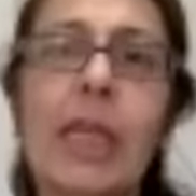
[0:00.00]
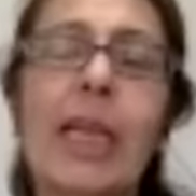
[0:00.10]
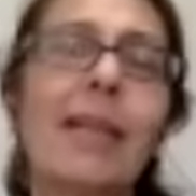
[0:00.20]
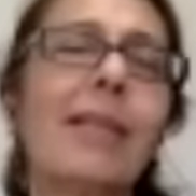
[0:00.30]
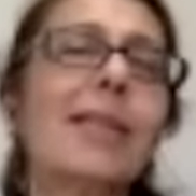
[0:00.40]

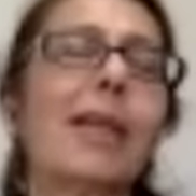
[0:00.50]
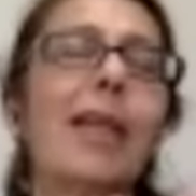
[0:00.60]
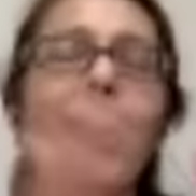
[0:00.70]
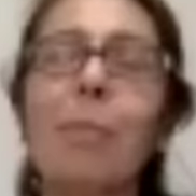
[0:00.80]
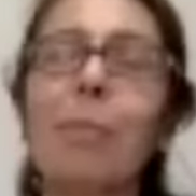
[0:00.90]
And that's
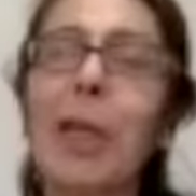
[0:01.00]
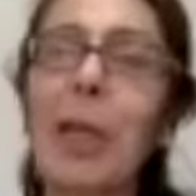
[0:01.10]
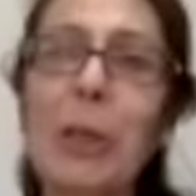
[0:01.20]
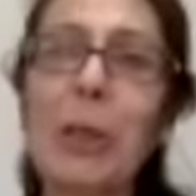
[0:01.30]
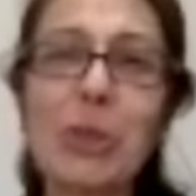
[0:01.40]
again a big,
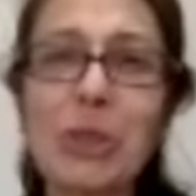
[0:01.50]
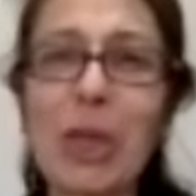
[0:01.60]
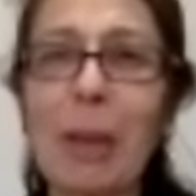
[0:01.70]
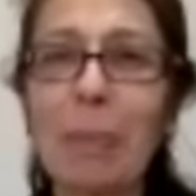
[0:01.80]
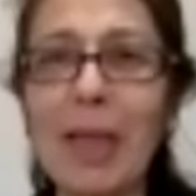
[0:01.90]
huge
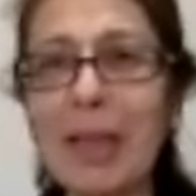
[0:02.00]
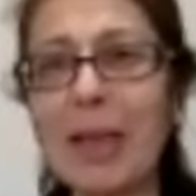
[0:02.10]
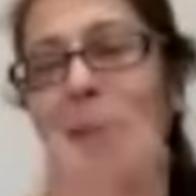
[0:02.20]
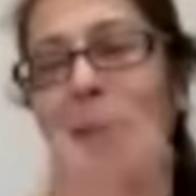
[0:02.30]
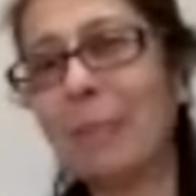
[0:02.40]
topic.
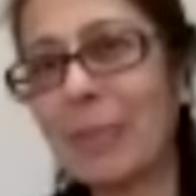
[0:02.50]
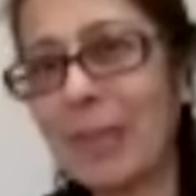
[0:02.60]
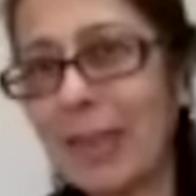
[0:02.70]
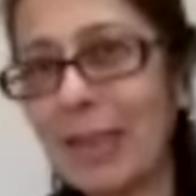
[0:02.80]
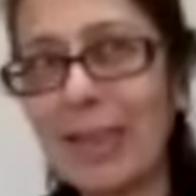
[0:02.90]
Um,
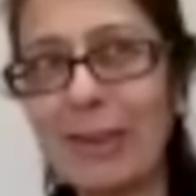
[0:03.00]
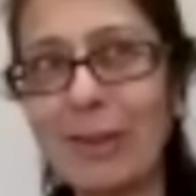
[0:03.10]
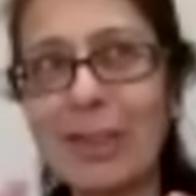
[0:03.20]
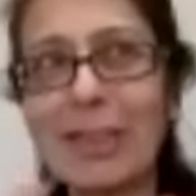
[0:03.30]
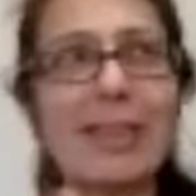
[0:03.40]
you know,
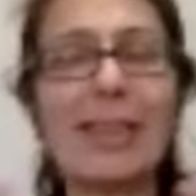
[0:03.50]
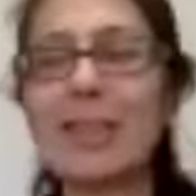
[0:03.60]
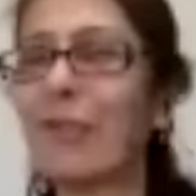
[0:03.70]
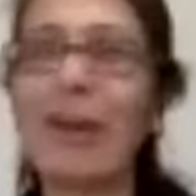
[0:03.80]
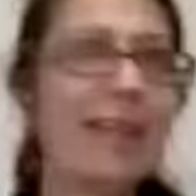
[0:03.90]
it's
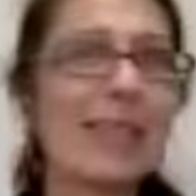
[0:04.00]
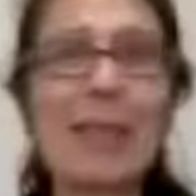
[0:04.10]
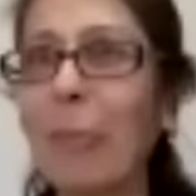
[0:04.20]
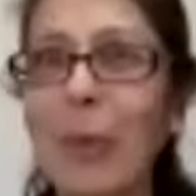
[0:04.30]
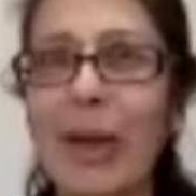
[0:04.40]
very
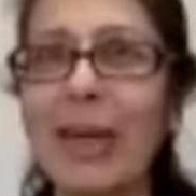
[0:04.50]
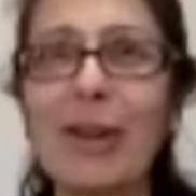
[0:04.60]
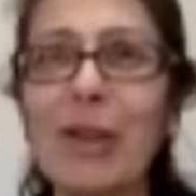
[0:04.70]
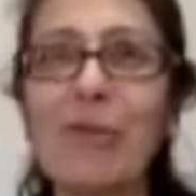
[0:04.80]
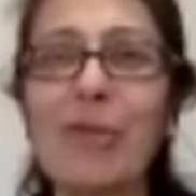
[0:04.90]
separate. and
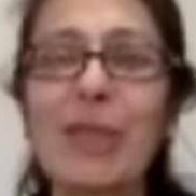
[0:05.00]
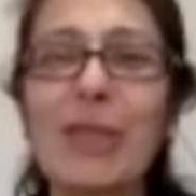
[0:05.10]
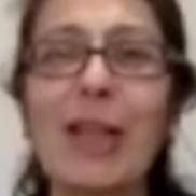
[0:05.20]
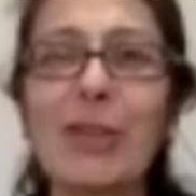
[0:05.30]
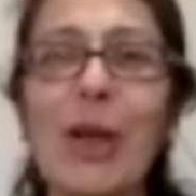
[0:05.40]
if we
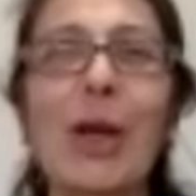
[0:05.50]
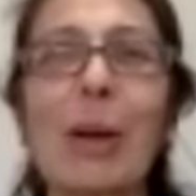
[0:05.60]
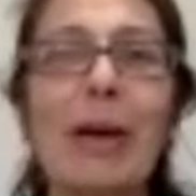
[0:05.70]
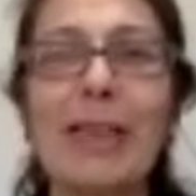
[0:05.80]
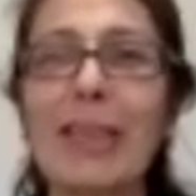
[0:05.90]
think talk
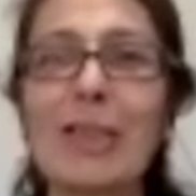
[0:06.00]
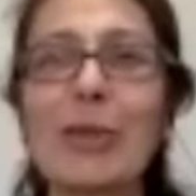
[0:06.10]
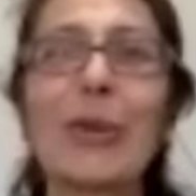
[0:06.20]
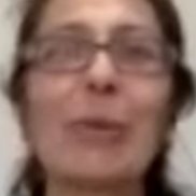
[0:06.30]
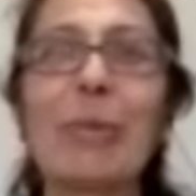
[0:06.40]
about it, it's
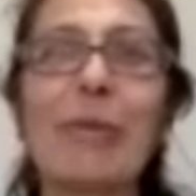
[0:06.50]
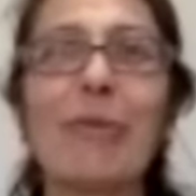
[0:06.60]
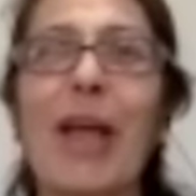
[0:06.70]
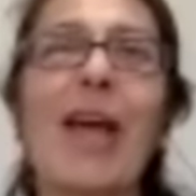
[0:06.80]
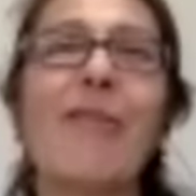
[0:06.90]
going to be
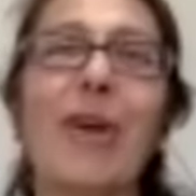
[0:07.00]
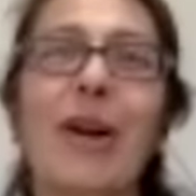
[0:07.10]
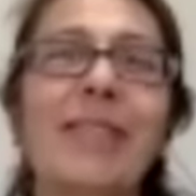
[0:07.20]
forever.